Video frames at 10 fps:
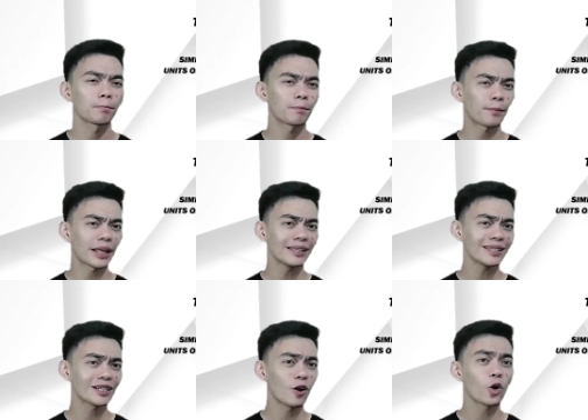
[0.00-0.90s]

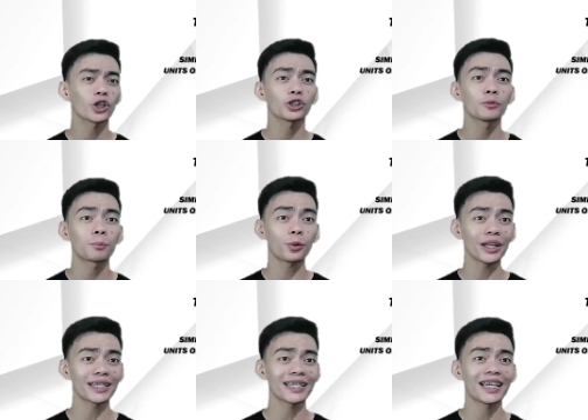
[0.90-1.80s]
Print or to
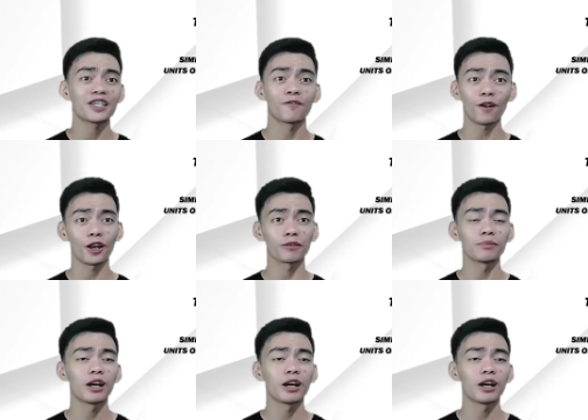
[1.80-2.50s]
print is a verb,